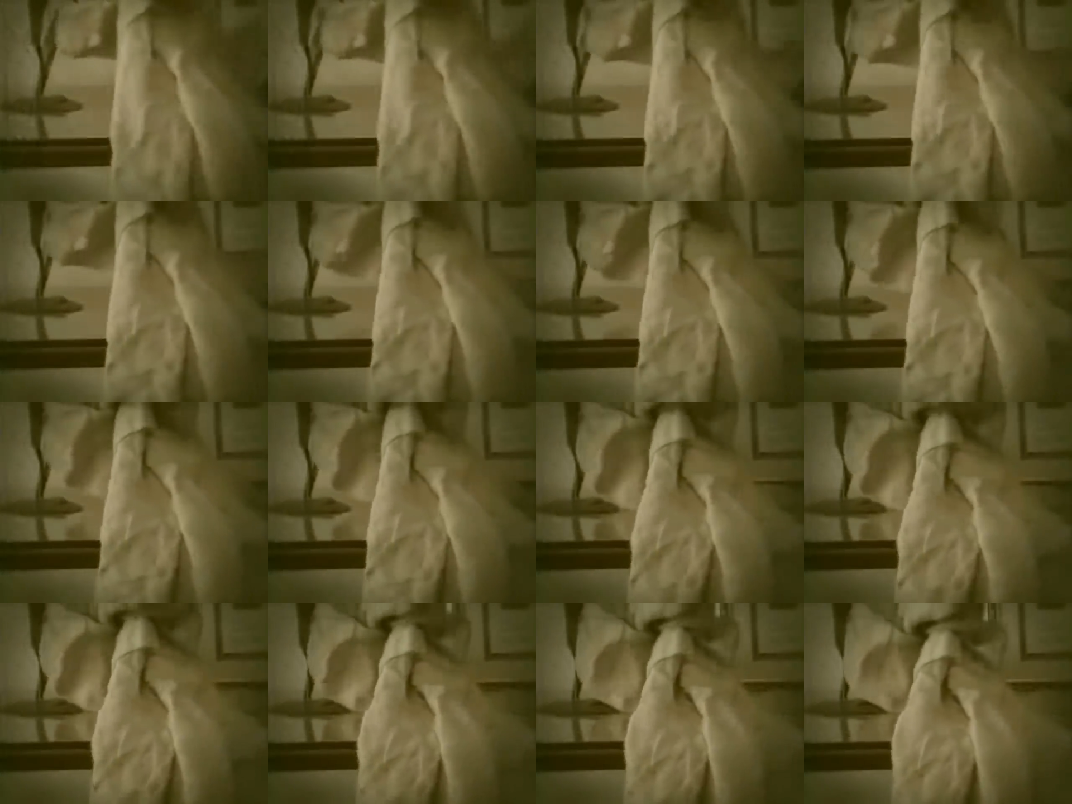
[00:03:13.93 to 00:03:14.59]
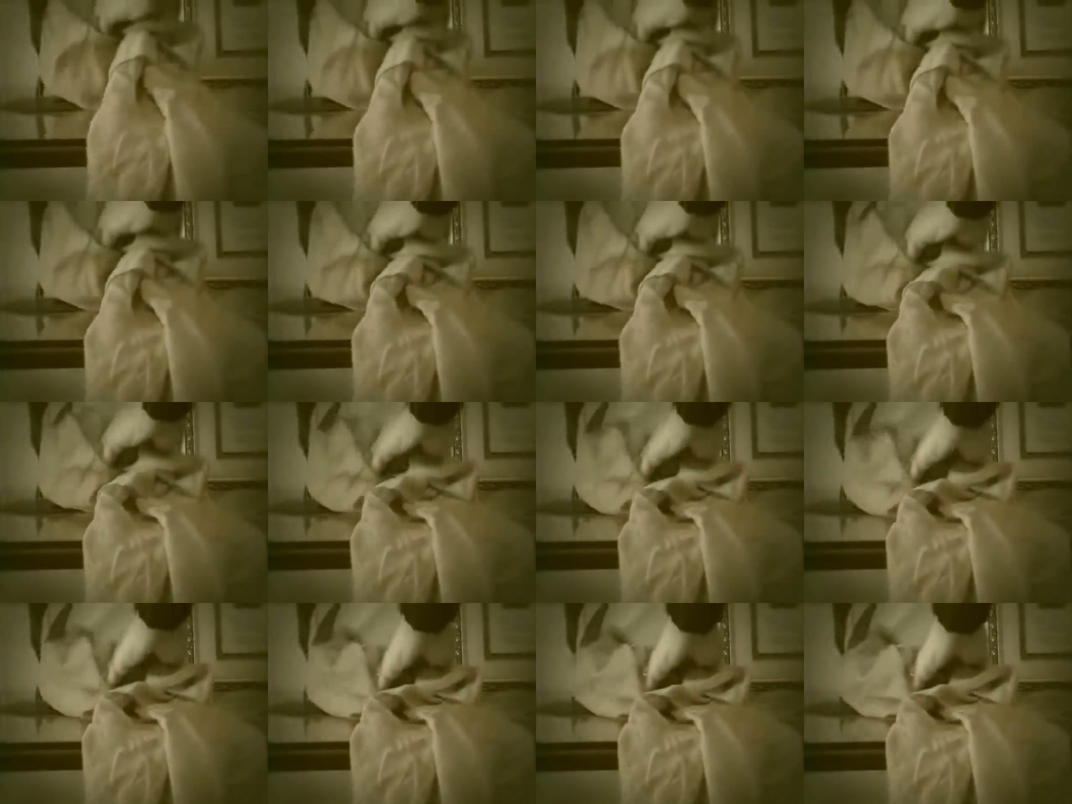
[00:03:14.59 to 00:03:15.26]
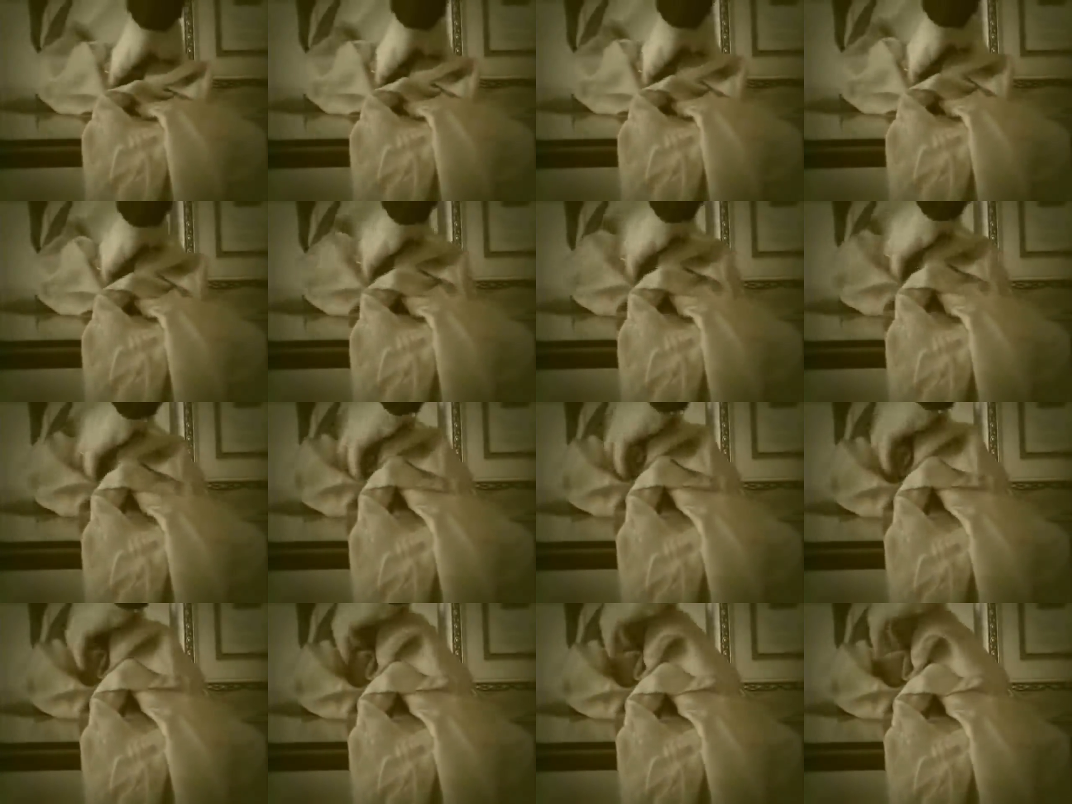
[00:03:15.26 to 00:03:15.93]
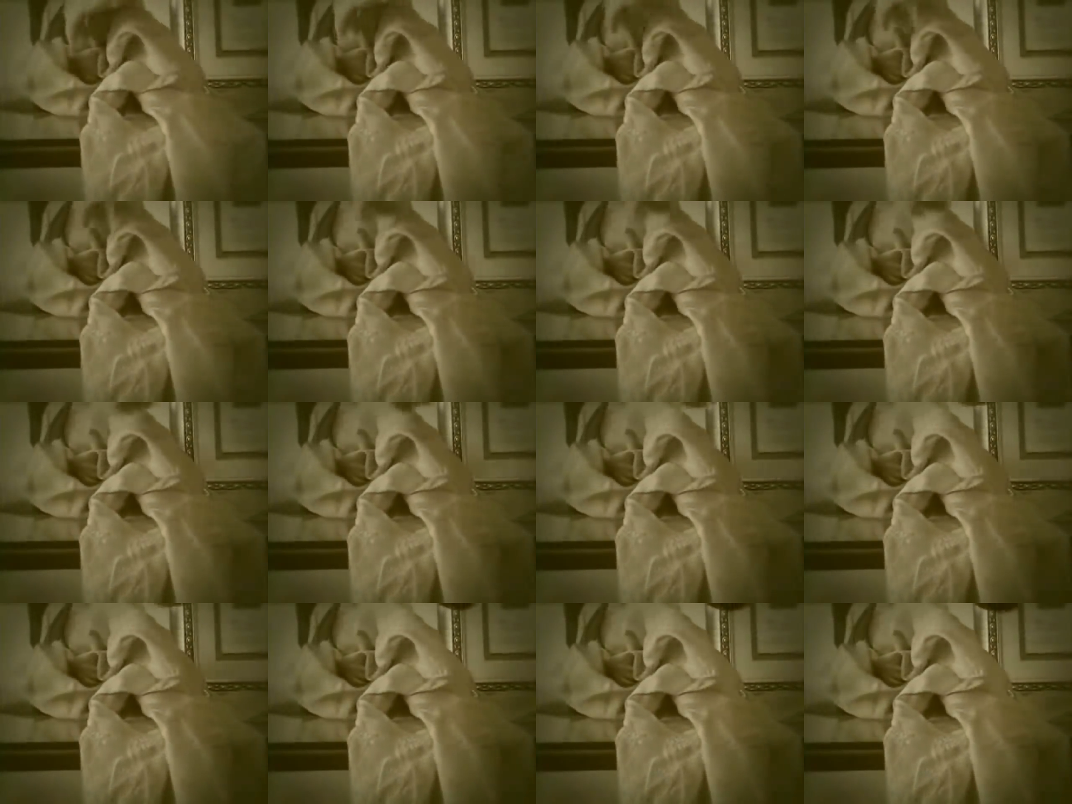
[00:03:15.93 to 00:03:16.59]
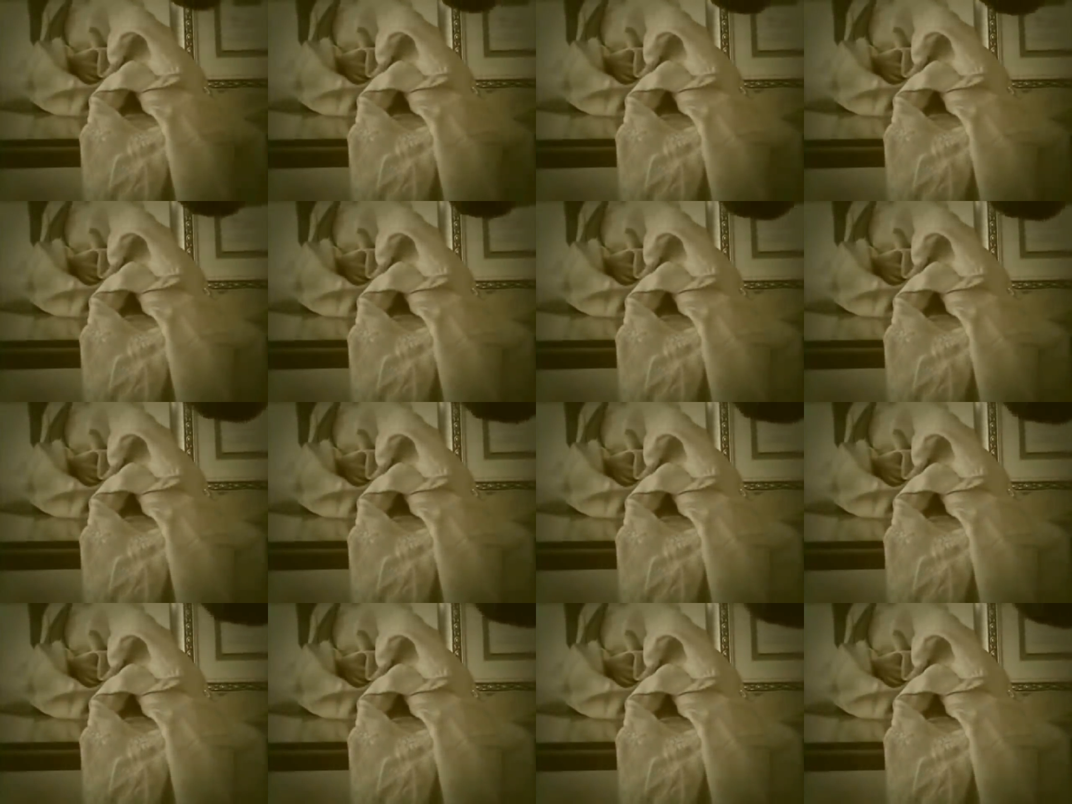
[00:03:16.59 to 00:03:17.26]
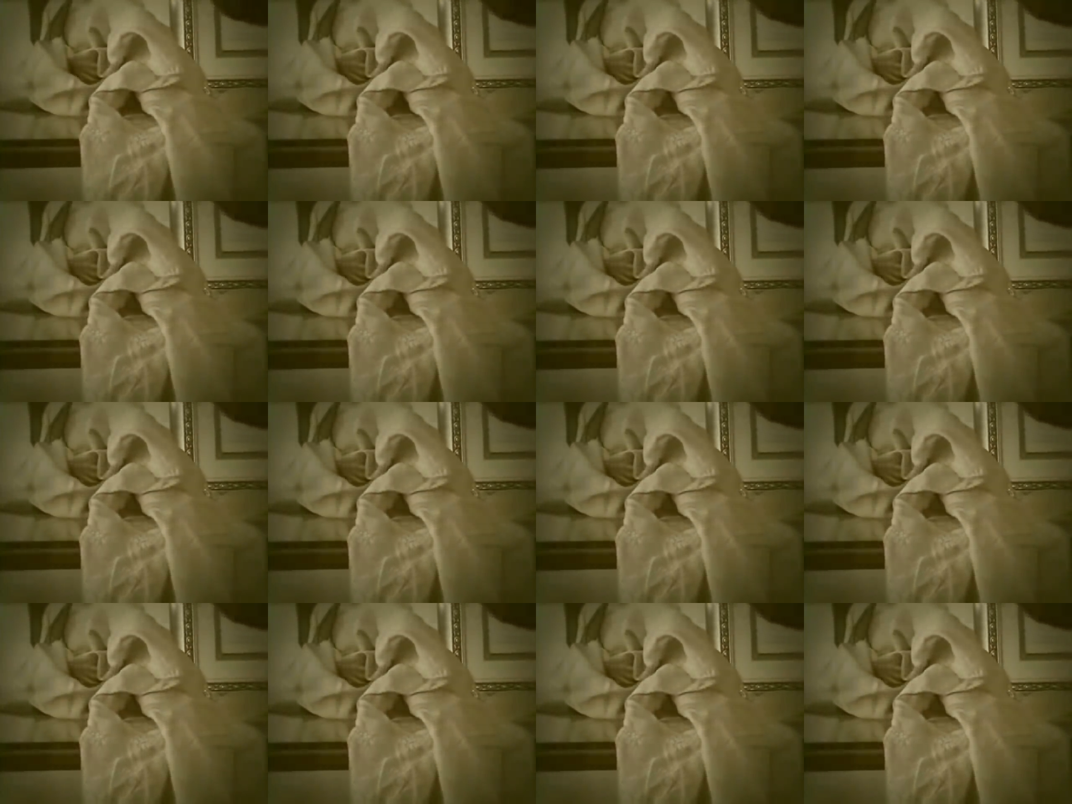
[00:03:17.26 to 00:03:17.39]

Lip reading: [unreadable: no face in view]